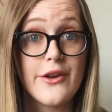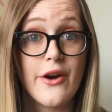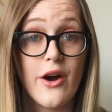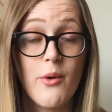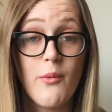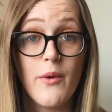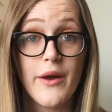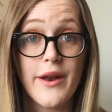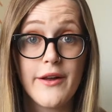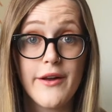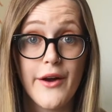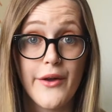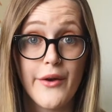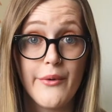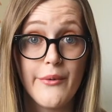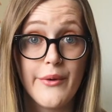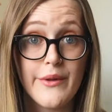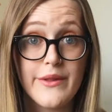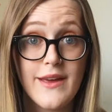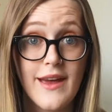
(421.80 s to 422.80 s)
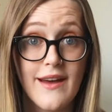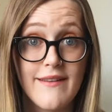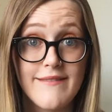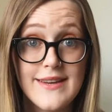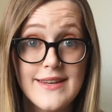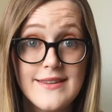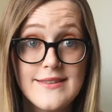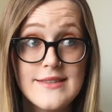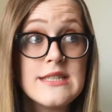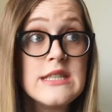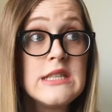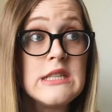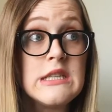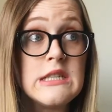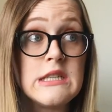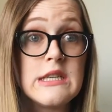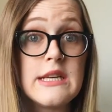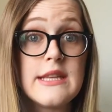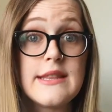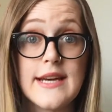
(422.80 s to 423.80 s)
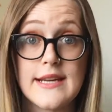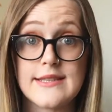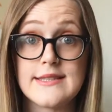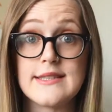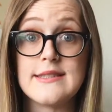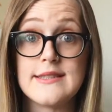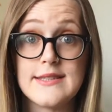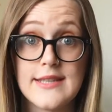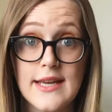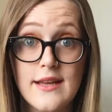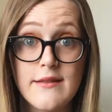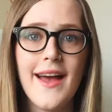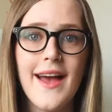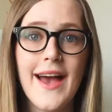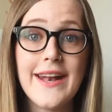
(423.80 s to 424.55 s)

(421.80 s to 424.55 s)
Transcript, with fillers: not want to cuddle with Kevin, that's insane.